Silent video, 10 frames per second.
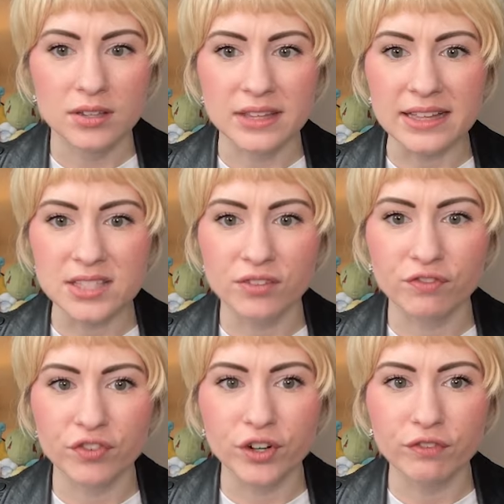That's a
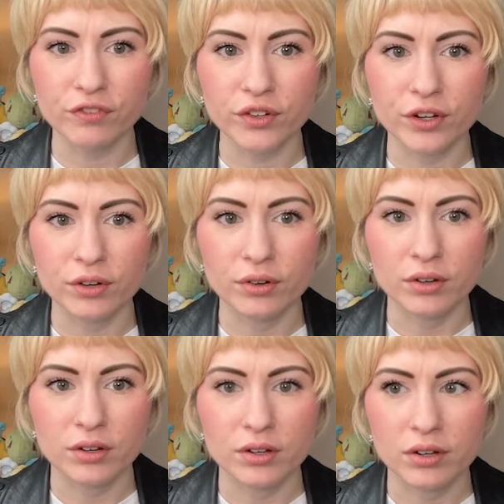Furfru.
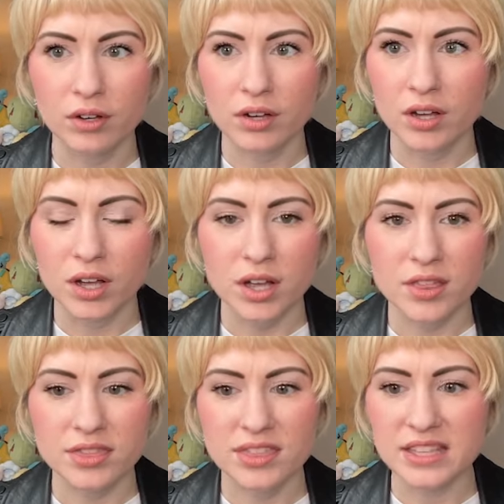
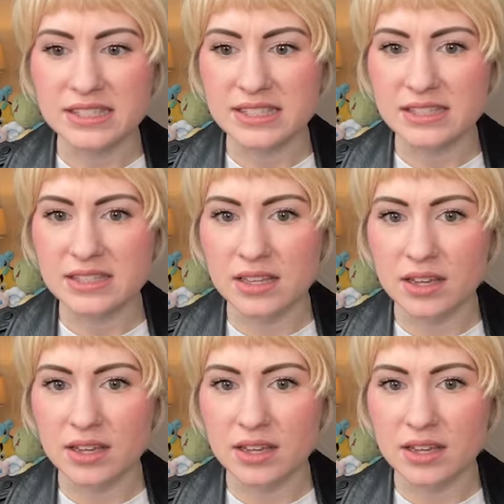This is...